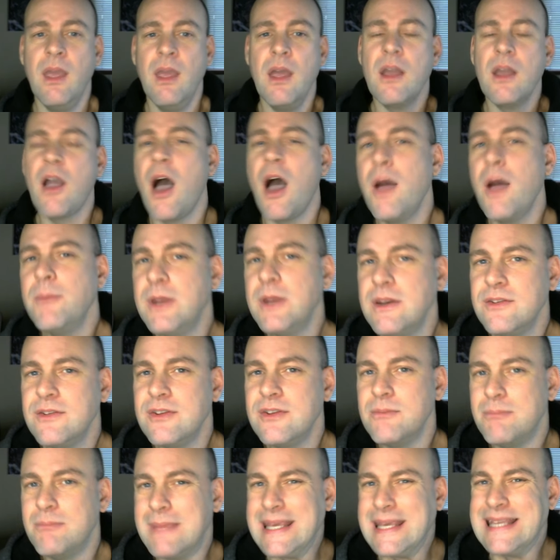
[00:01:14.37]

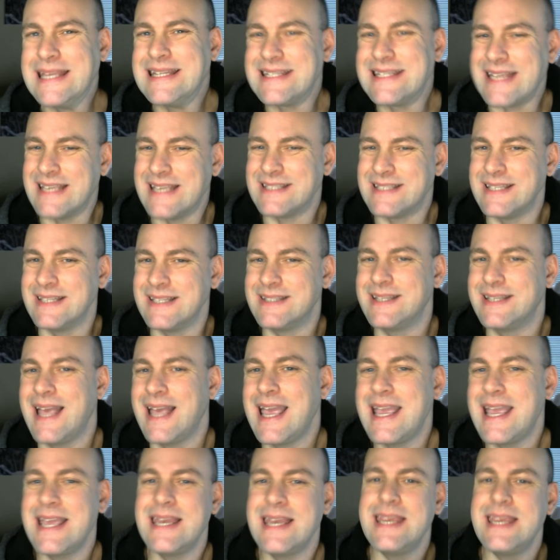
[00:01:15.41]
Communism means a
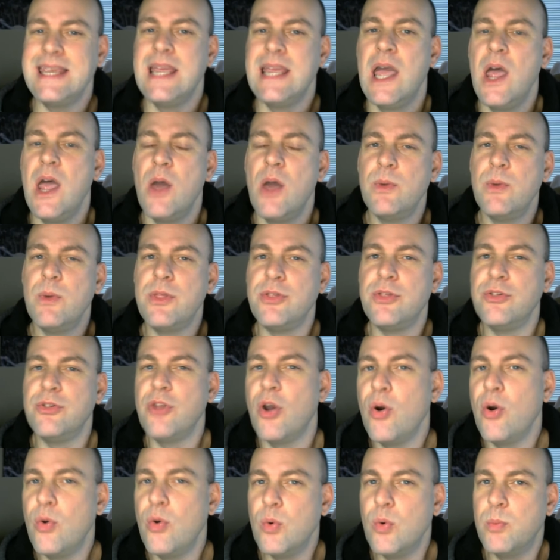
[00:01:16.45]
society with
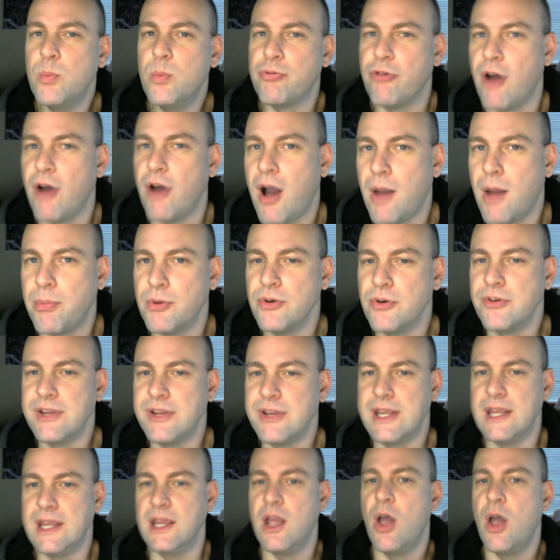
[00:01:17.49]
no
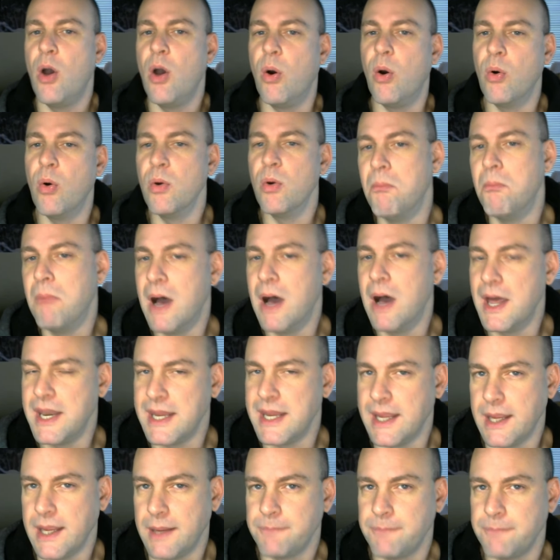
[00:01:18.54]
property or
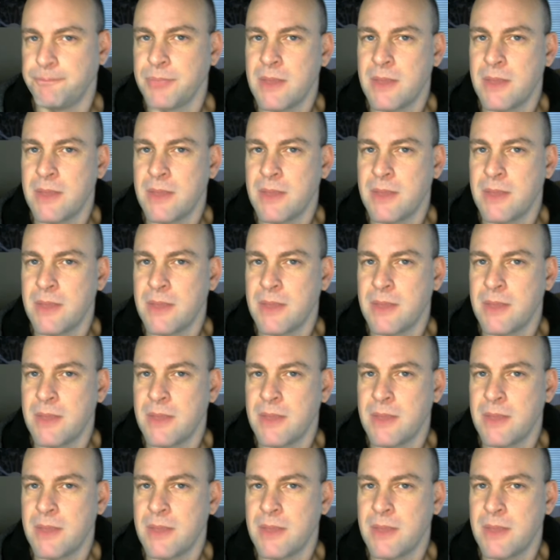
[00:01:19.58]
money,